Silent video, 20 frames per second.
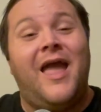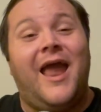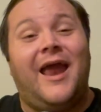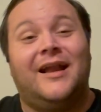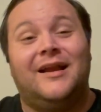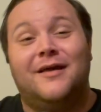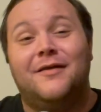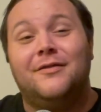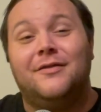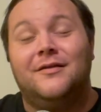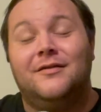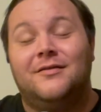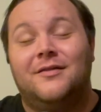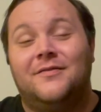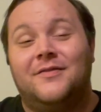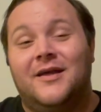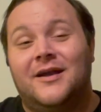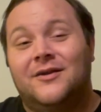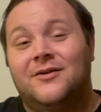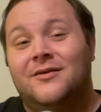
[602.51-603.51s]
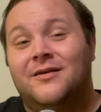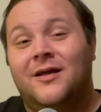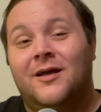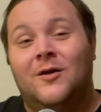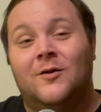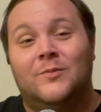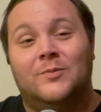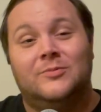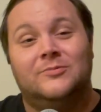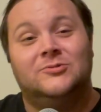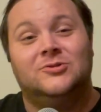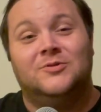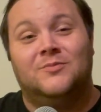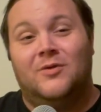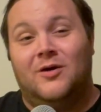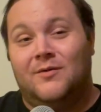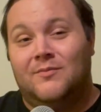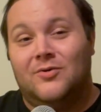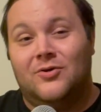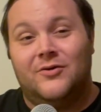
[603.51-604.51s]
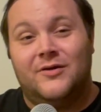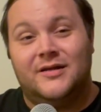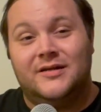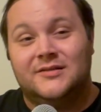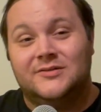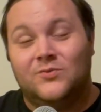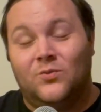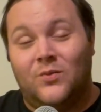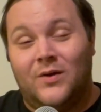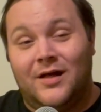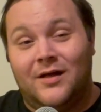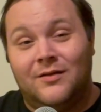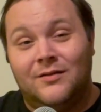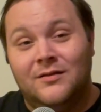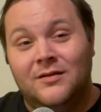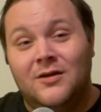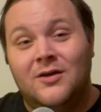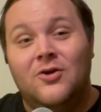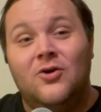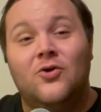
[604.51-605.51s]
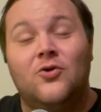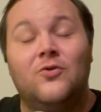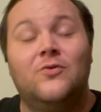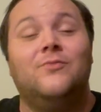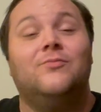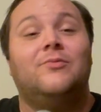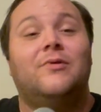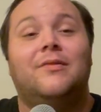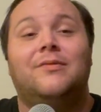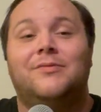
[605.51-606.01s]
And I think that that could help Jamal Murray as well, who,